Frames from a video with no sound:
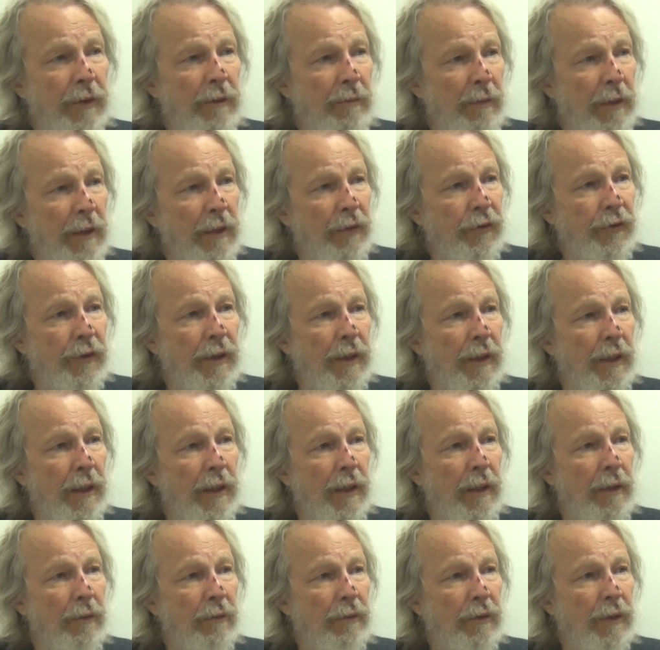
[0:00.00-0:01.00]
You may have seen
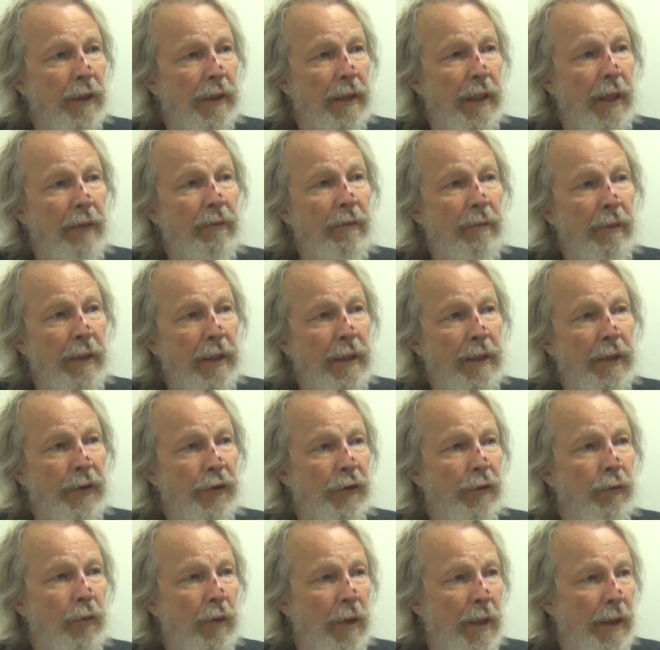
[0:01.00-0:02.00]
it. It was like everybody
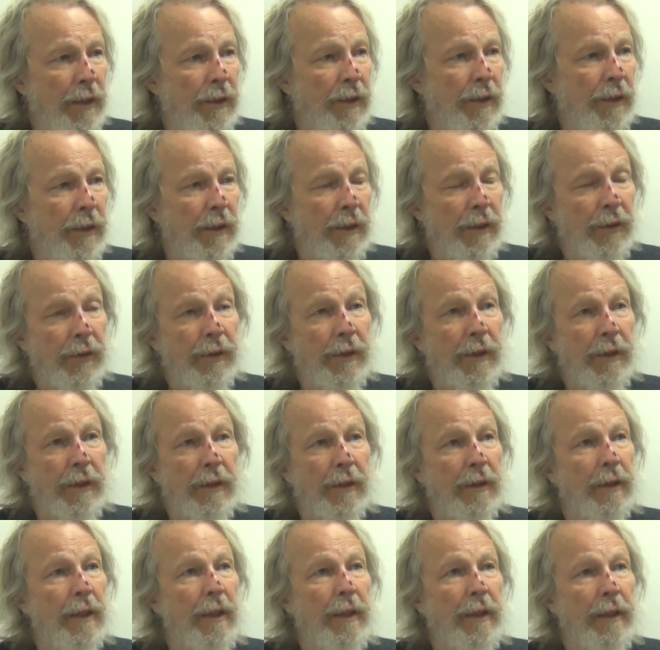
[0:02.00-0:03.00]
needs to watch this.
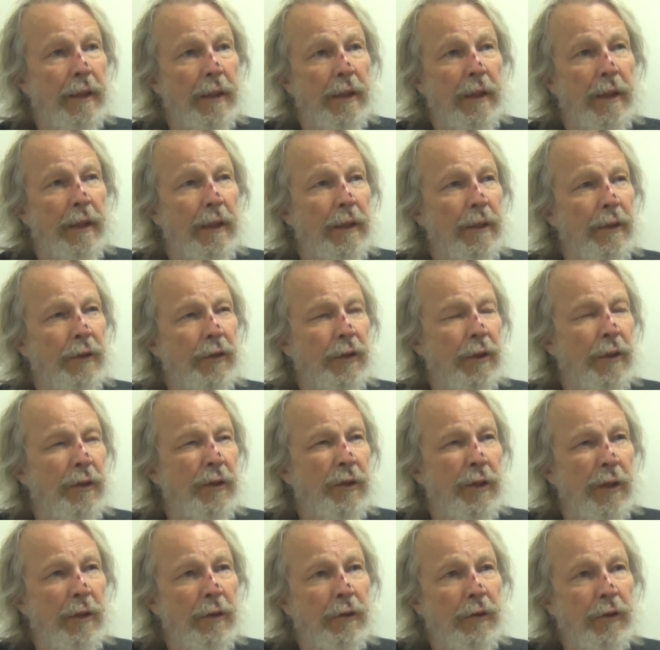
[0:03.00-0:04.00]
It's like uh, so,
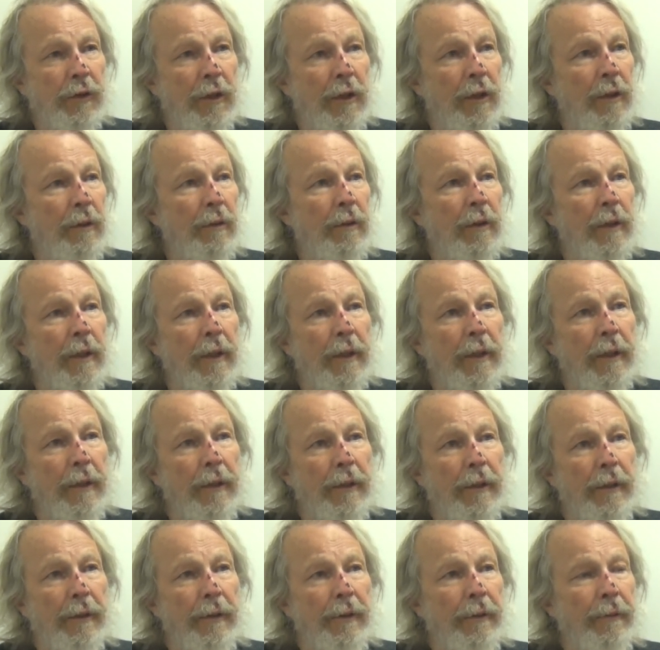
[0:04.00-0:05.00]
so, so.
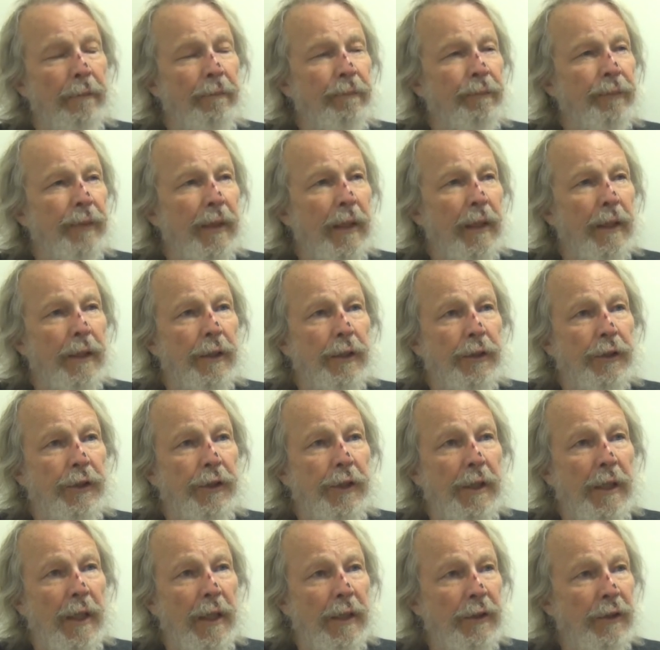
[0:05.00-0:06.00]

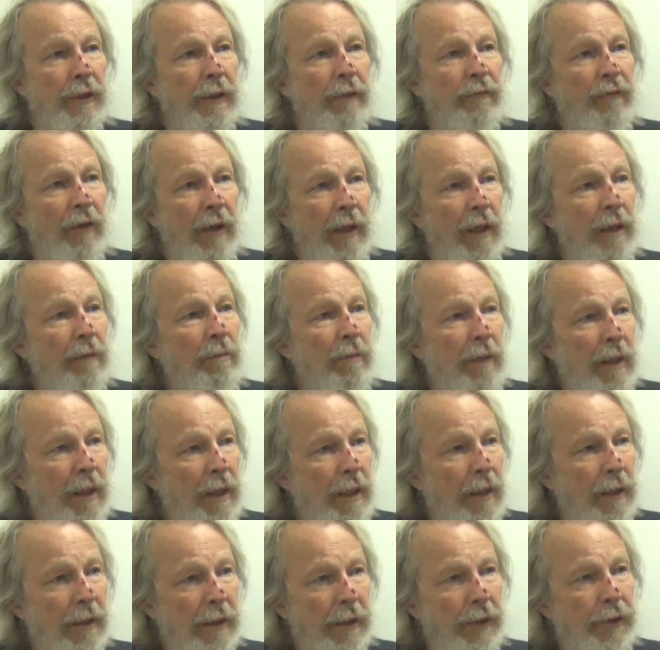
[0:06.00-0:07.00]
She has
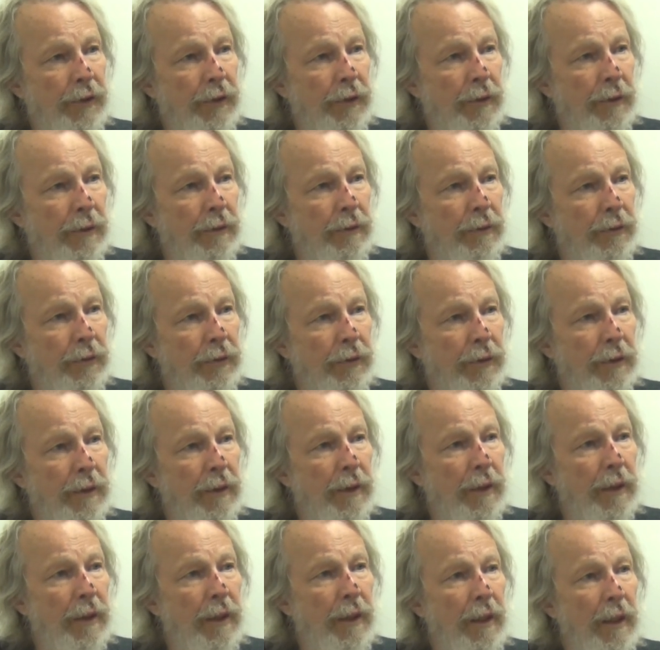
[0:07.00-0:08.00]
developmental issues,
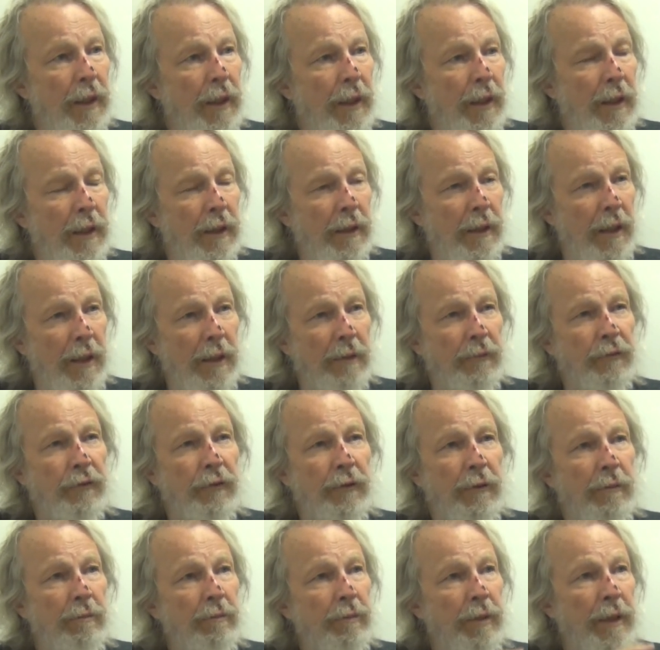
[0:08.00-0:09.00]
and it comes
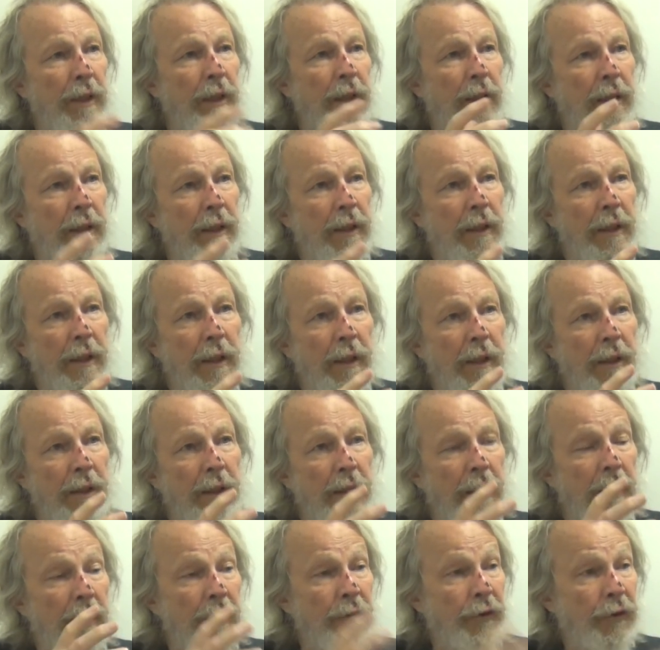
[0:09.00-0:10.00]
from being in,
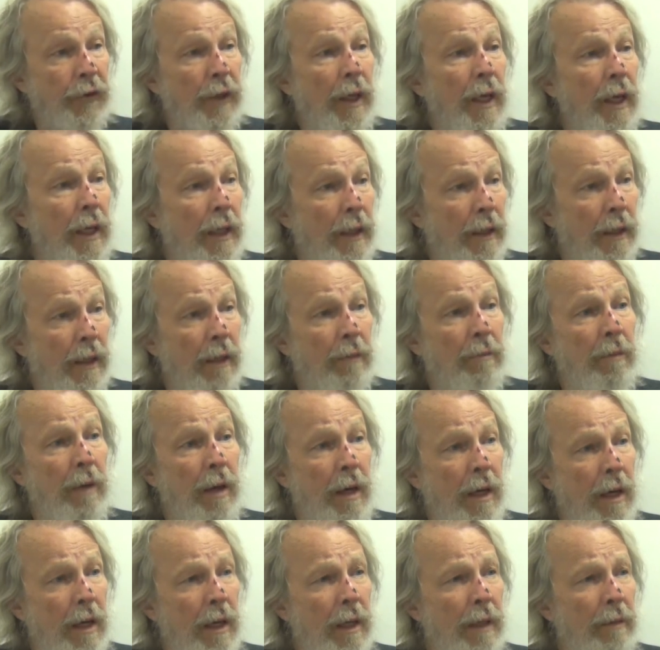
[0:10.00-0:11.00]
inside a
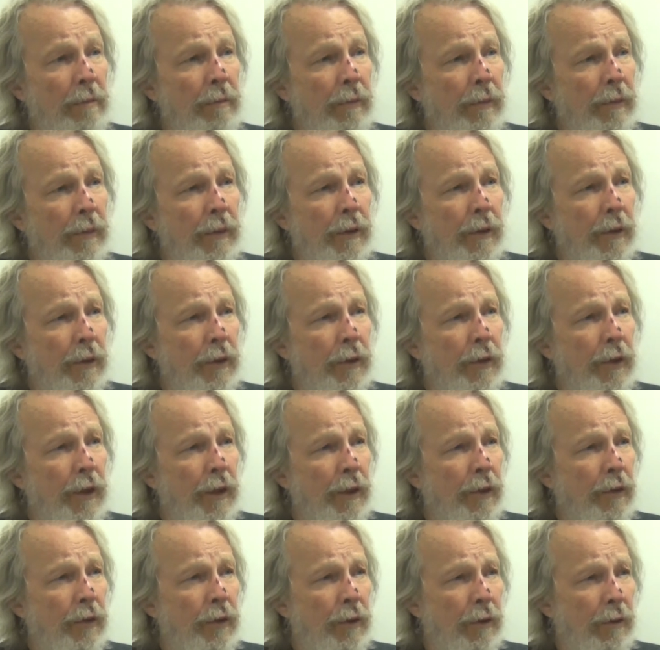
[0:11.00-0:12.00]
mom
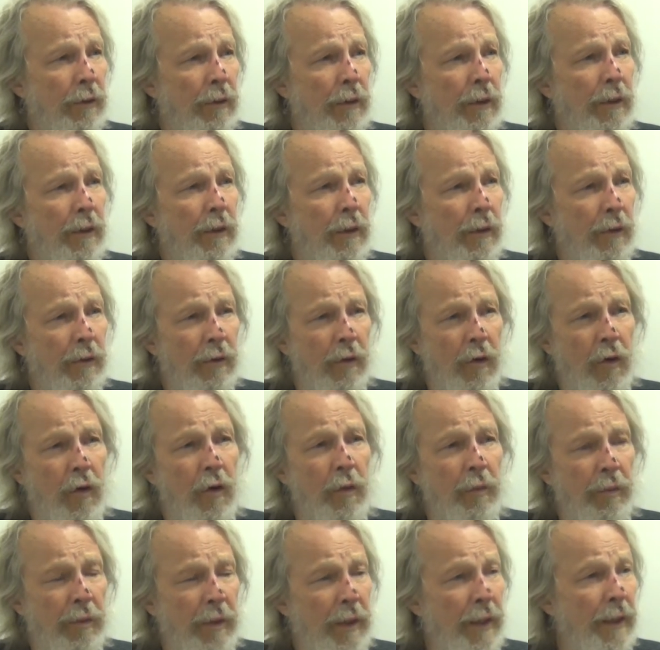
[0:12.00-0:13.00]
that during her
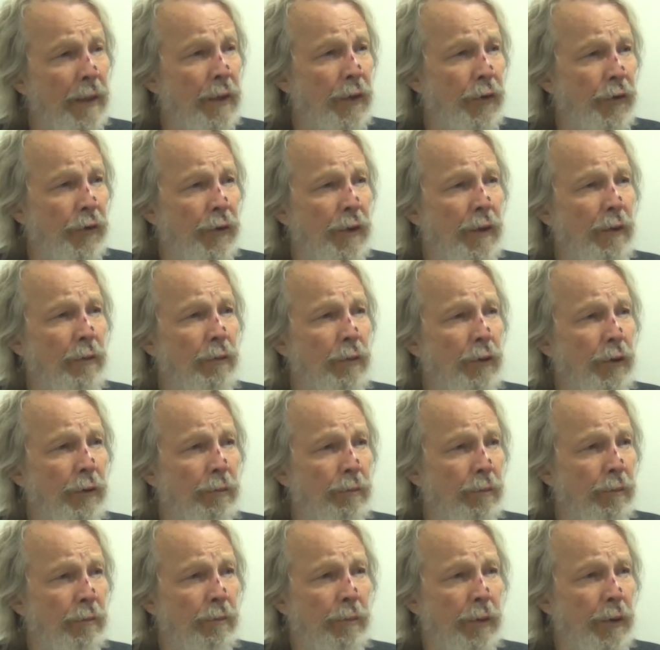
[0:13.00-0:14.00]
whole pregnancy was
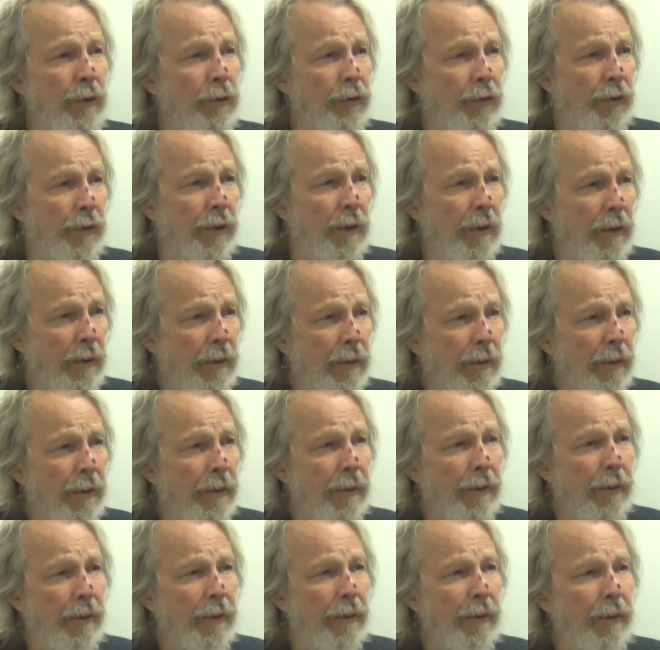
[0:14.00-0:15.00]
boozing,
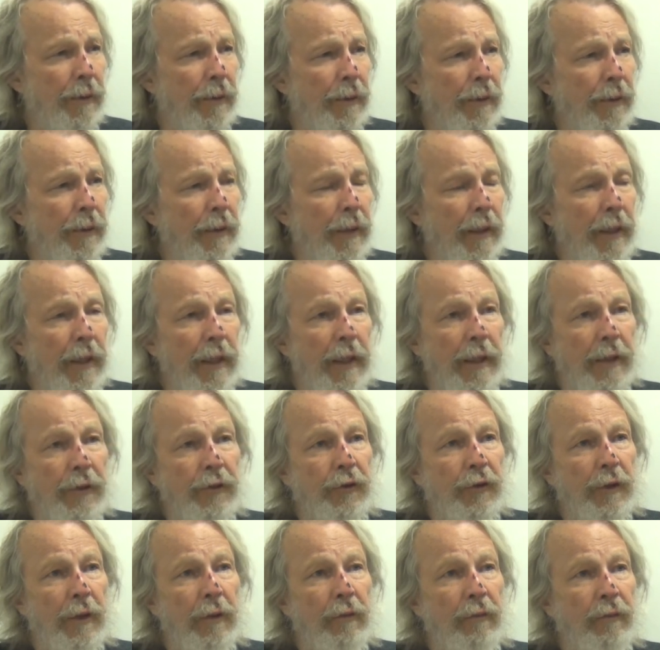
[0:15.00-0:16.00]
and
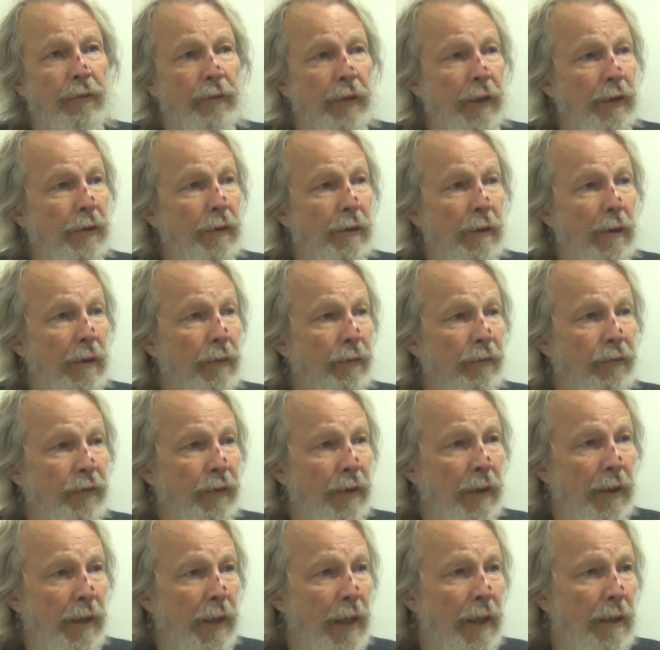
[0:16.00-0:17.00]
so that's called
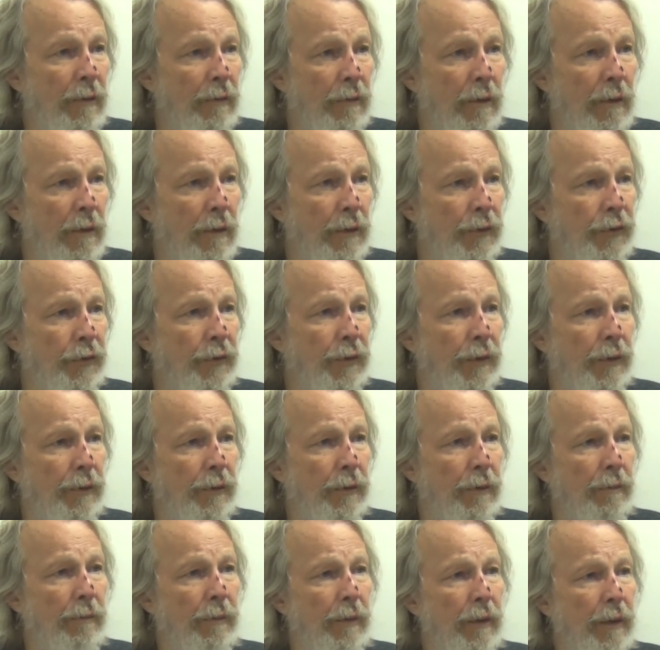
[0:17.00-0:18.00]
fetal alcohol
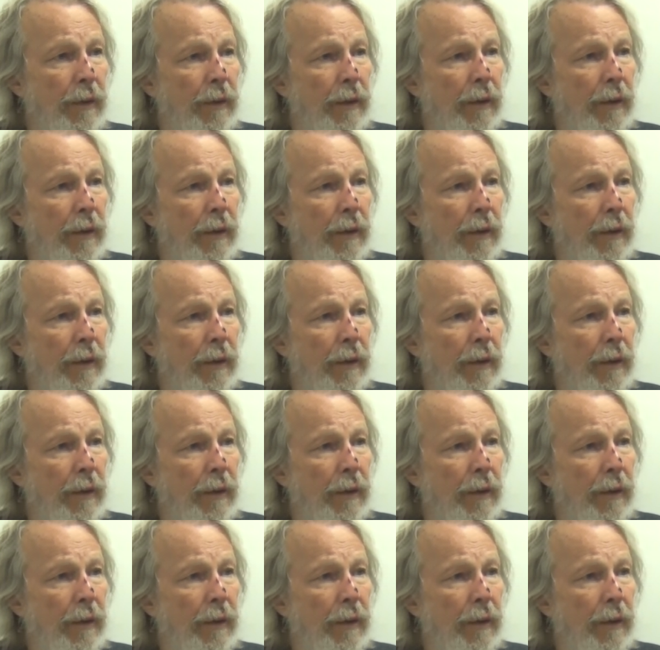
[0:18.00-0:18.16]
syndrome.